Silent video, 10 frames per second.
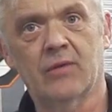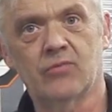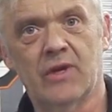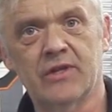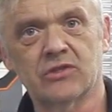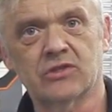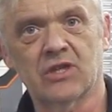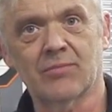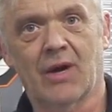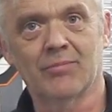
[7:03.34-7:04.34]
I'm ready to
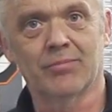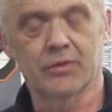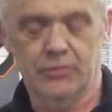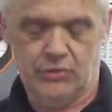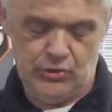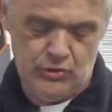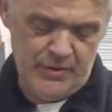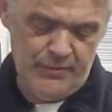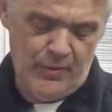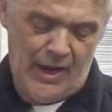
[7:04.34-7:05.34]
stick my blue tube
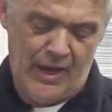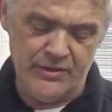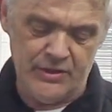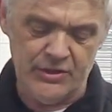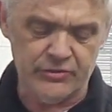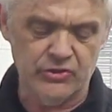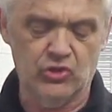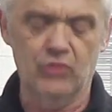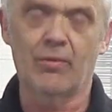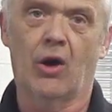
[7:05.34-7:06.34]
in there. And you'll notice
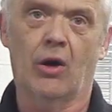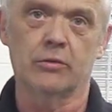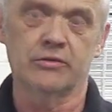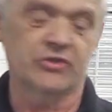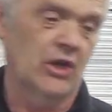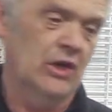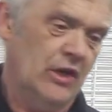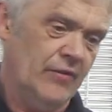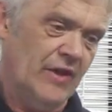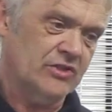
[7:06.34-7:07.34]
two more holes
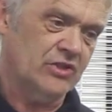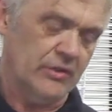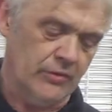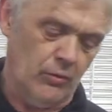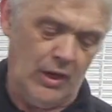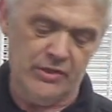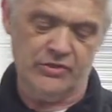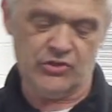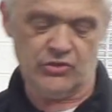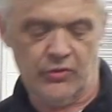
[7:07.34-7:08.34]
and they're to take the
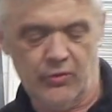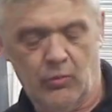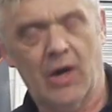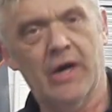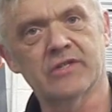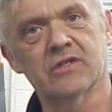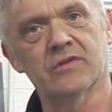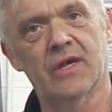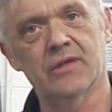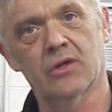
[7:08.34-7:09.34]
wires so the wires
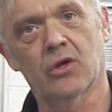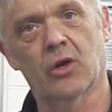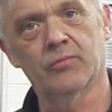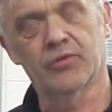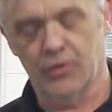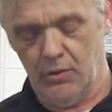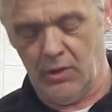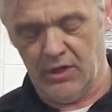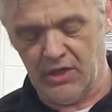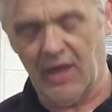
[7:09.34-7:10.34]
can then come through
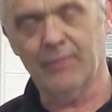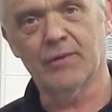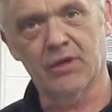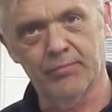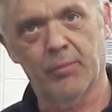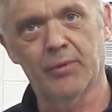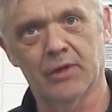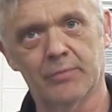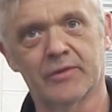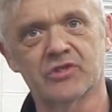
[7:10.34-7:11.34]
and again we can pop a
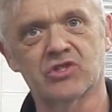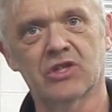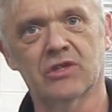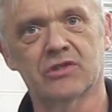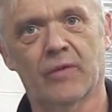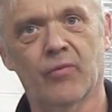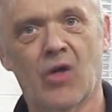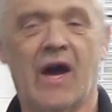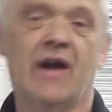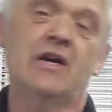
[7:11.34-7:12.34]
little bit of sealant on
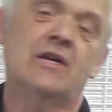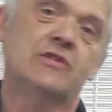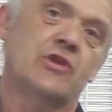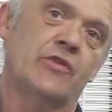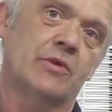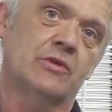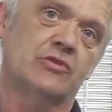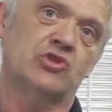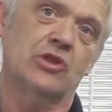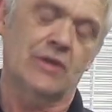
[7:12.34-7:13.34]
there so that we can
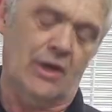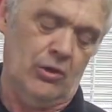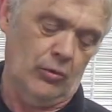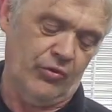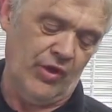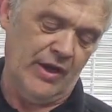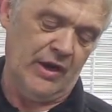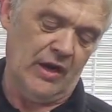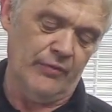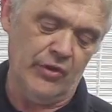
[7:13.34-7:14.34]
seal that whole
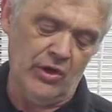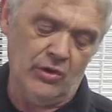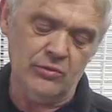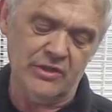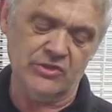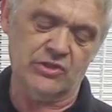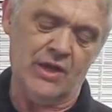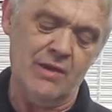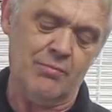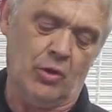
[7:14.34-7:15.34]
thing and the only
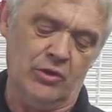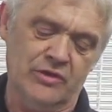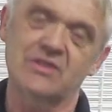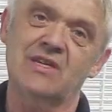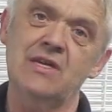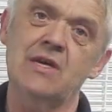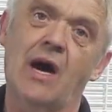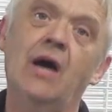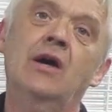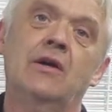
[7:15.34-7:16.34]
escape point is
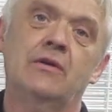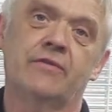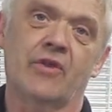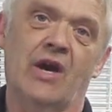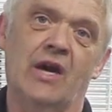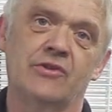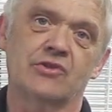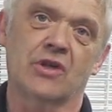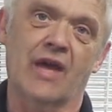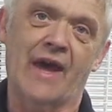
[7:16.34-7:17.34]
here for the
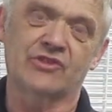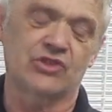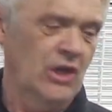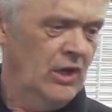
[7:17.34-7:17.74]
hydrogen gas.